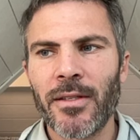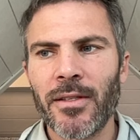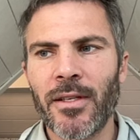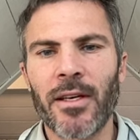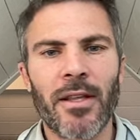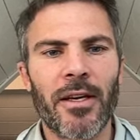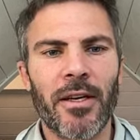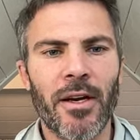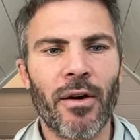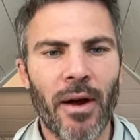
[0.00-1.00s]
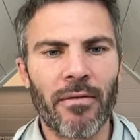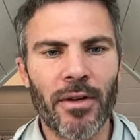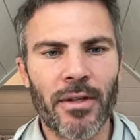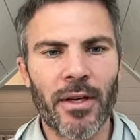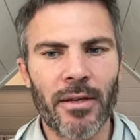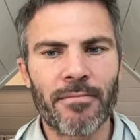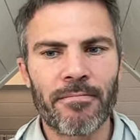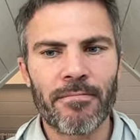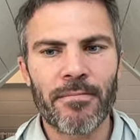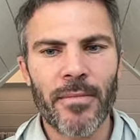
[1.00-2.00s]
think that you know everything.
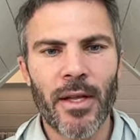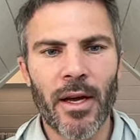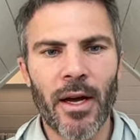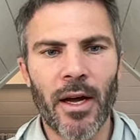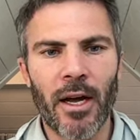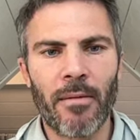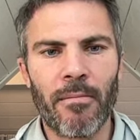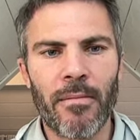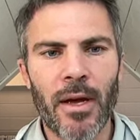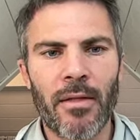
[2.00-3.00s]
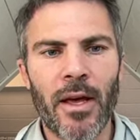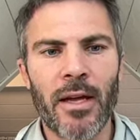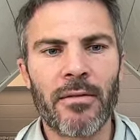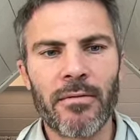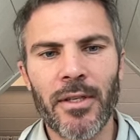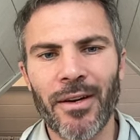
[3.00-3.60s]
And then,